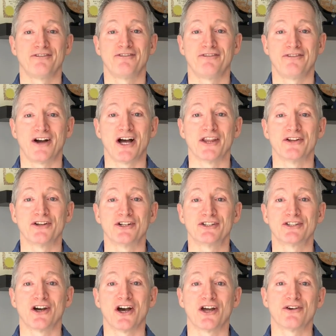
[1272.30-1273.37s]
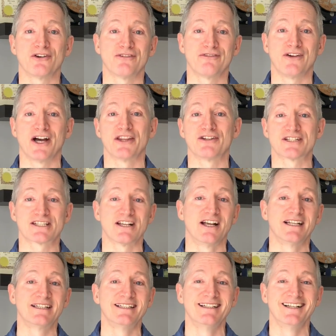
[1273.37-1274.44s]
father-daughter, father-son
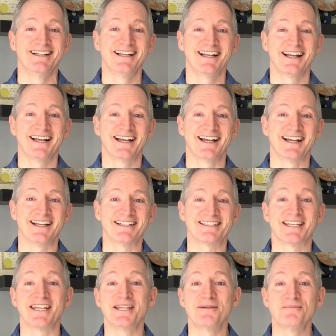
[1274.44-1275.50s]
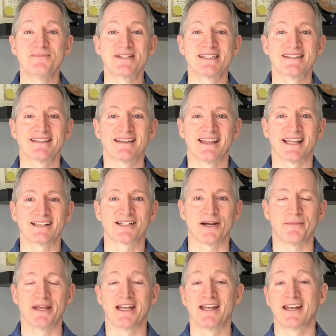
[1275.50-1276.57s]
teams that come
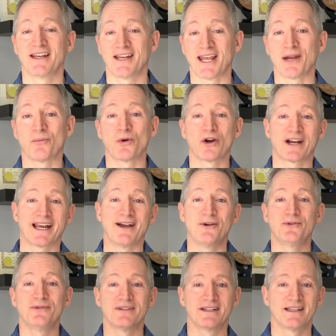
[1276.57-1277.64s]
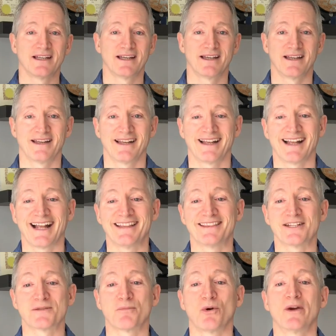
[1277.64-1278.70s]
in and work out at
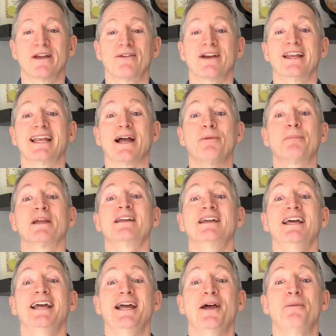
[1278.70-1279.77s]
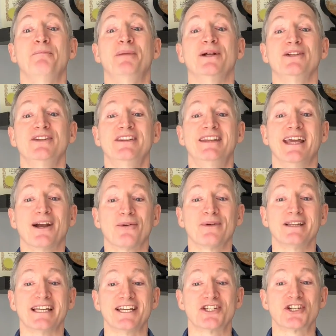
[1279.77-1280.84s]
this point, right? Helping build their
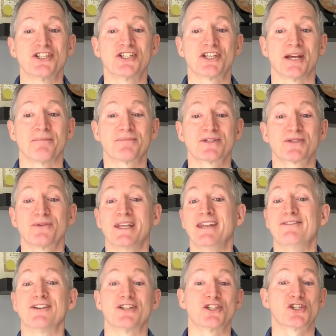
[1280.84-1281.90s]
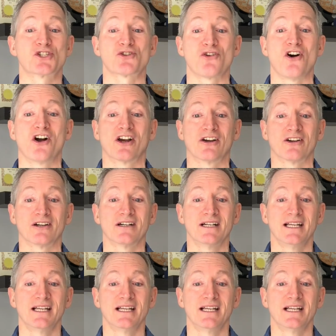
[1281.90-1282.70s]
relationships even stronger,